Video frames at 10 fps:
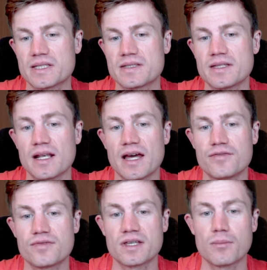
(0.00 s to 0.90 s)
still I
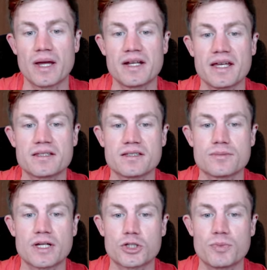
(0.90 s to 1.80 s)
think my knight is
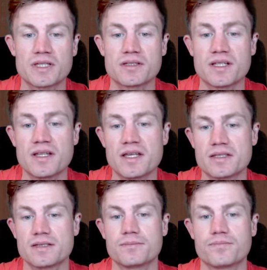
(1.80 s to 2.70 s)
much better than
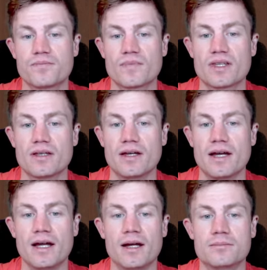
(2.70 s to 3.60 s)
his.
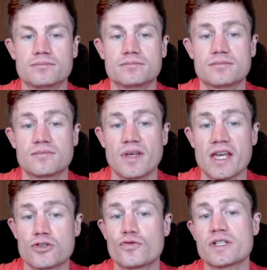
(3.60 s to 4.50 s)

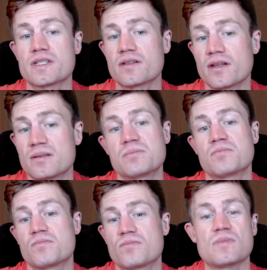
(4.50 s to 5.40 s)
h3 is an
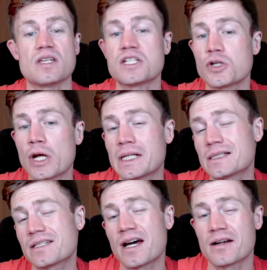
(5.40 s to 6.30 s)
eternal
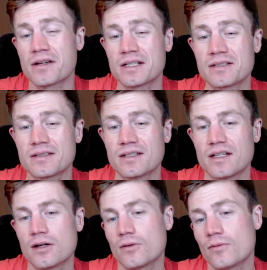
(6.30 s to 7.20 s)
target,
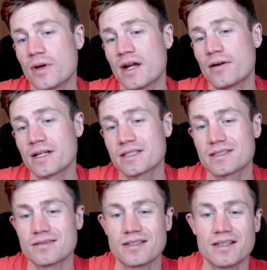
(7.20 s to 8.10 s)

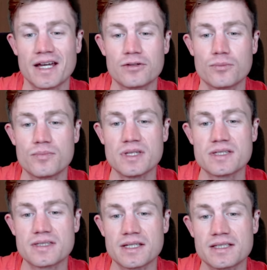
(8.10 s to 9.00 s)
whereas the knight on
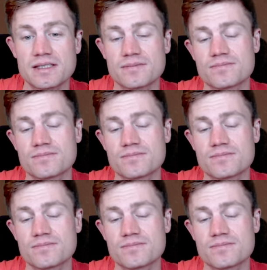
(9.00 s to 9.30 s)
b6